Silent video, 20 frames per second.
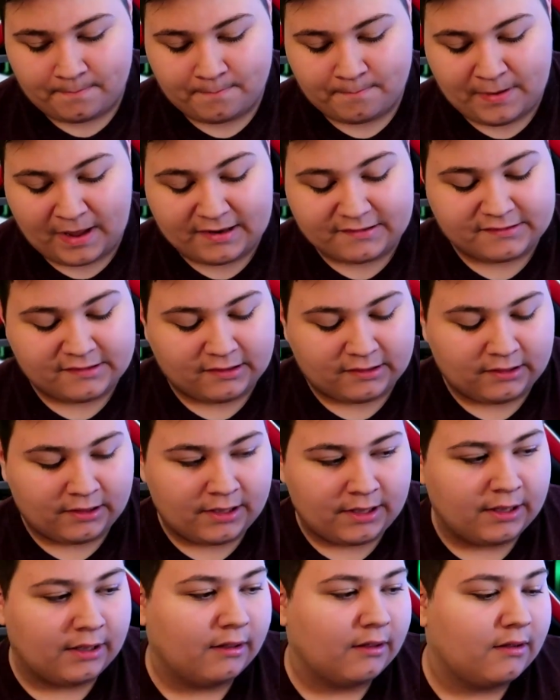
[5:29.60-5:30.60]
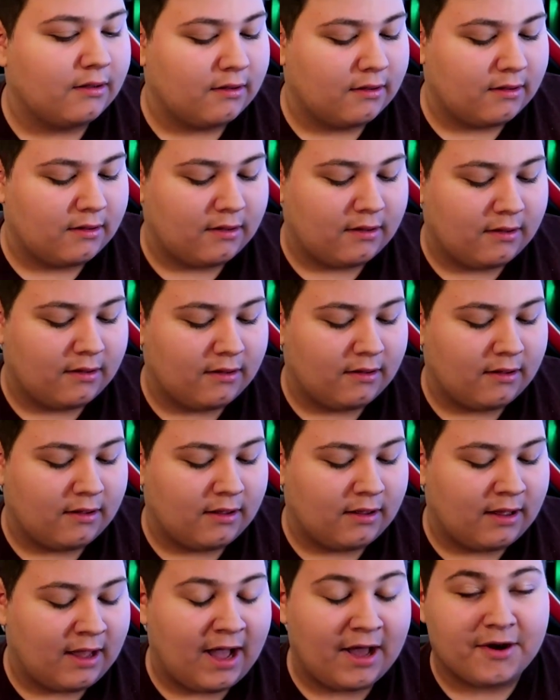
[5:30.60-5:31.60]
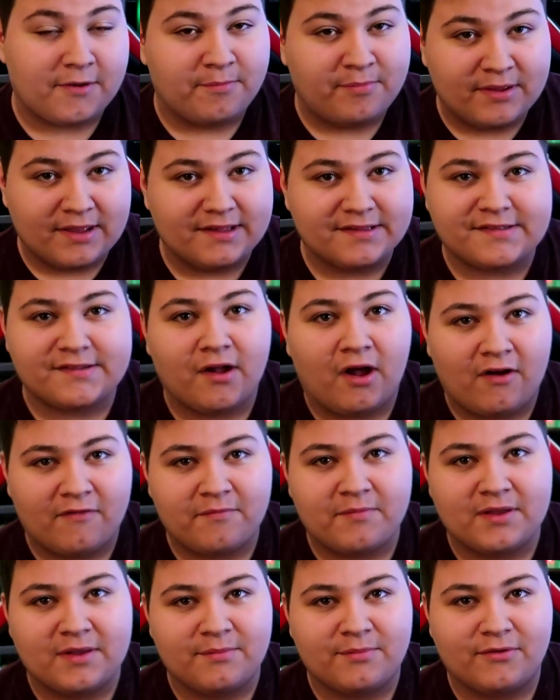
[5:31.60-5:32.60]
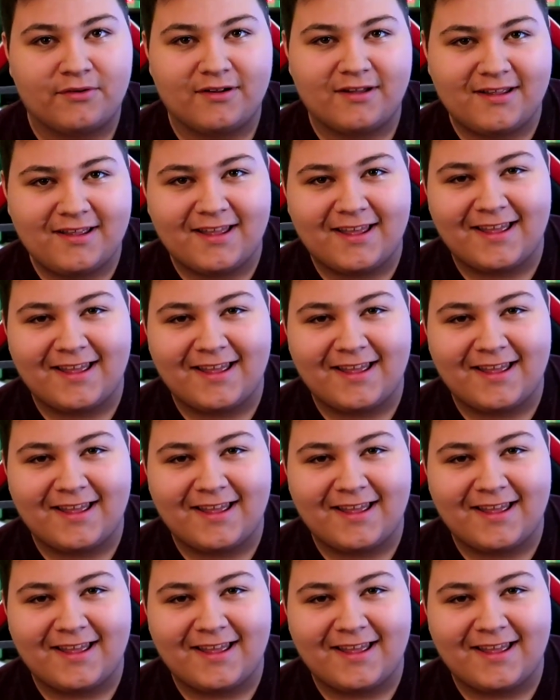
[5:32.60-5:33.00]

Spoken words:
basically how to piss off people.